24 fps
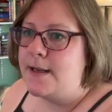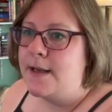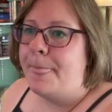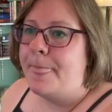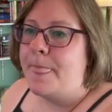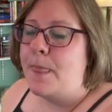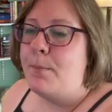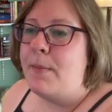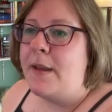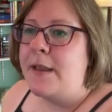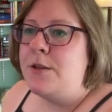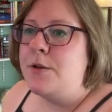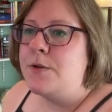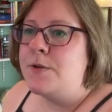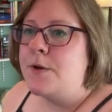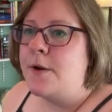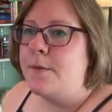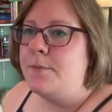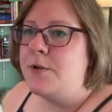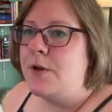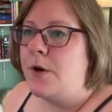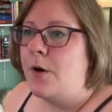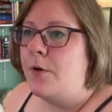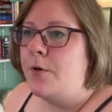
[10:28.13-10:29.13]
The
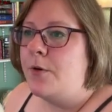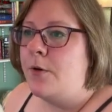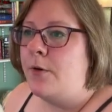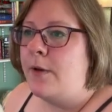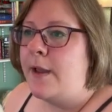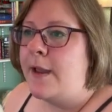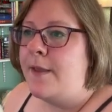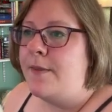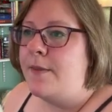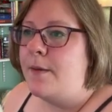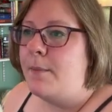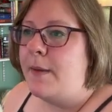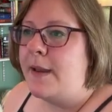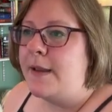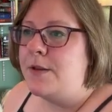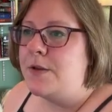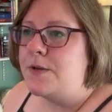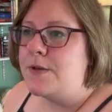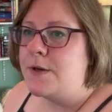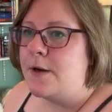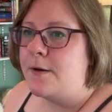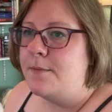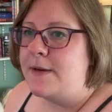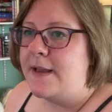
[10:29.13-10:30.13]
manuscript total and the
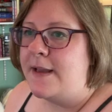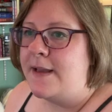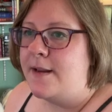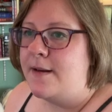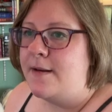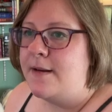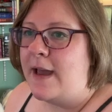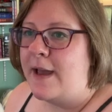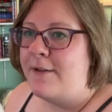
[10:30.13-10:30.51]
manuscript end.